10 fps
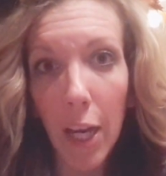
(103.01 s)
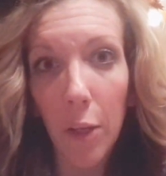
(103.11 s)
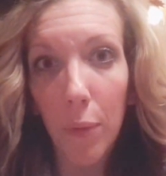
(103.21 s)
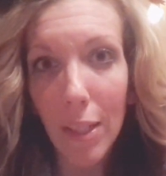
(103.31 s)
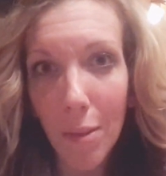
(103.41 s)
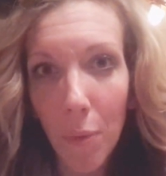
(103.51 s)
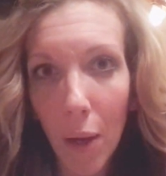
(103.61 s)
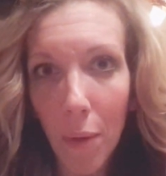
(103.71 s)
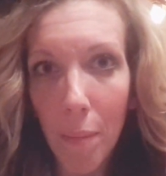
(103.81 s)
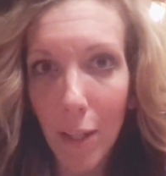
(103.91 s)
And a reason why
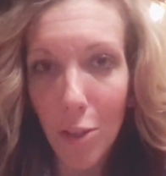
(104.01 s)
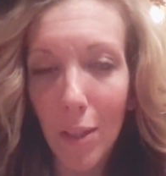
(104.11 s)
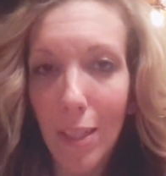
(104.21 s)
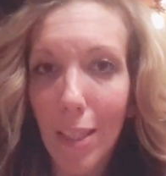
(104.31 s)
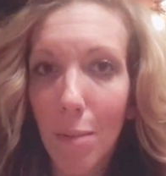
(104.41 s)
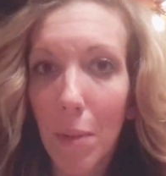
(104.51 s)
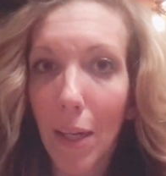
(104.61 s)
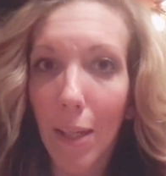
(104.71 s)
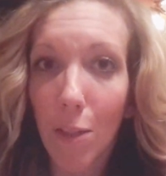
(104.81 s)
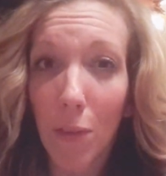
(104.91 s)
I want to mention this is
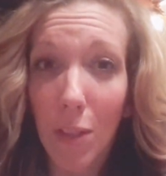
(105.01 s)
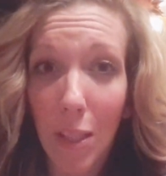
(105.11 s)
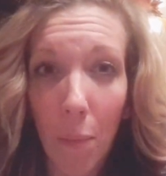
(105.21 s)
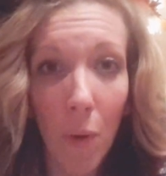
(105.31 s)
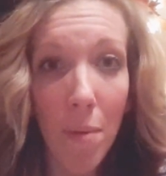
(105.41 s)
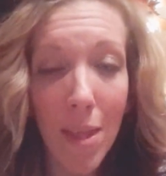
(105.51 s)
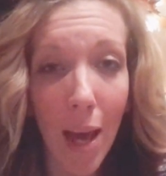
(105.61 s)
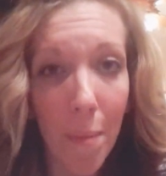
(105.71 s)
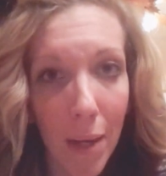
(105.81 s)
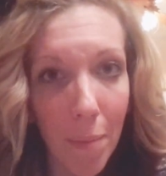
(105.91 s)
because for some women,
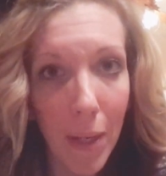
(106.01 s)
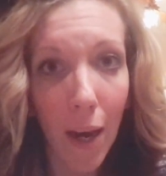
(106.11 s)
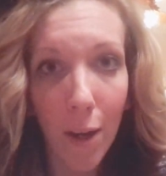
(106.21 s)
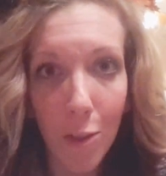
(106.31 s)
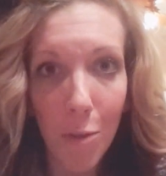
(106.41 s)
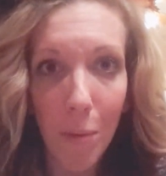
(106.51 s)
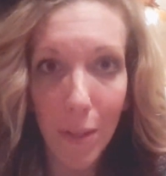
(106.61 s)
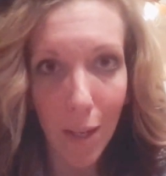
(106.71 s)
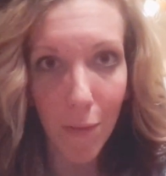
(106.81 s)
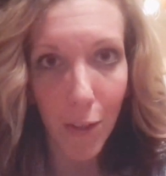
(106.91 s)
that might be
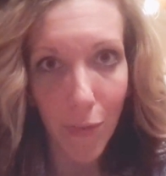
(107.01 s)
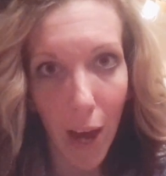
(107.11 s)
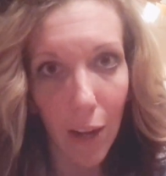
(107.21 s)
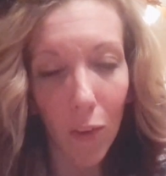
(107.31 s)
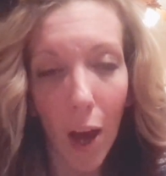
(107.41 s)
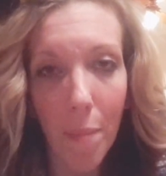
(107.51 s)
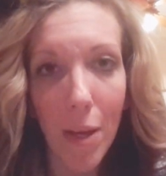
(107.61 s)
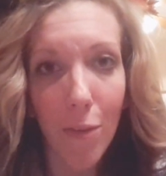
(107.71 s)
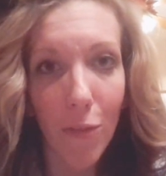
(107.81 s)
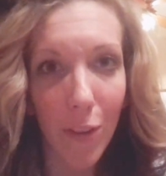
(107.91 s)
100% of your fat
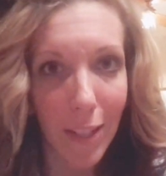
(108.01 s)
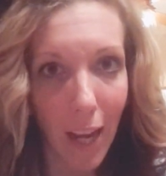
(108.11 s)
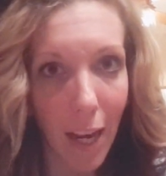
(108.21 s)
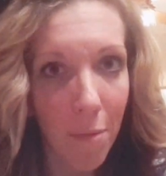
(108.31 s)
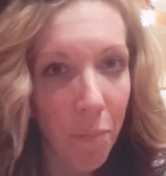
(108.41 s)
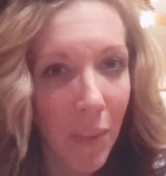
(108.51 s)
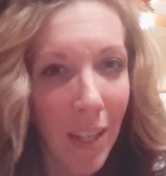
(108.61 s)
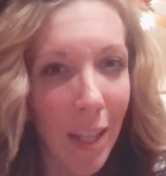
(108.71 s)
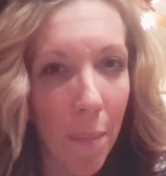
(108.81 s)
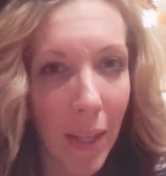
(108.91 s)
allotment for the day,
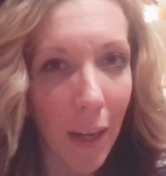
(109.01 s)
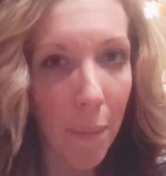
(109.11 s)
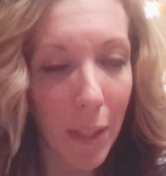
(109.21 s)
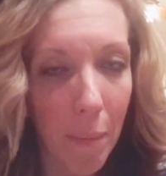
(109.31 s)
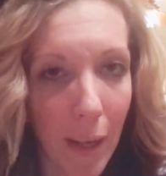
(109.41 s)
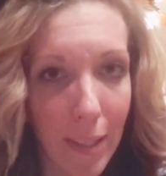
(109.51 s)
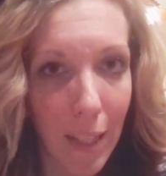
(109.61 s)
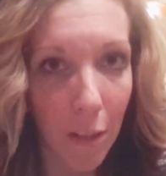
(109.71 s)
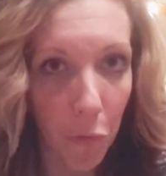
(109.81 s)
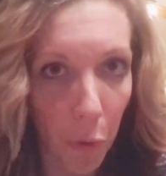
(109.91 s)
and that might not be the best
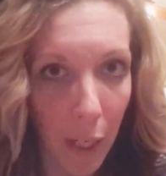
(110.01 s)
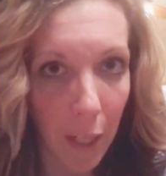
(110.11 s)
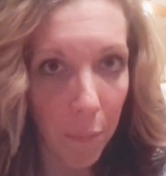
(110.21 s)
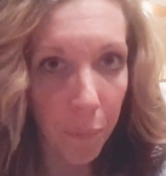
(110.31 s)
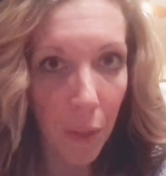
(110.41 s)
thing for you.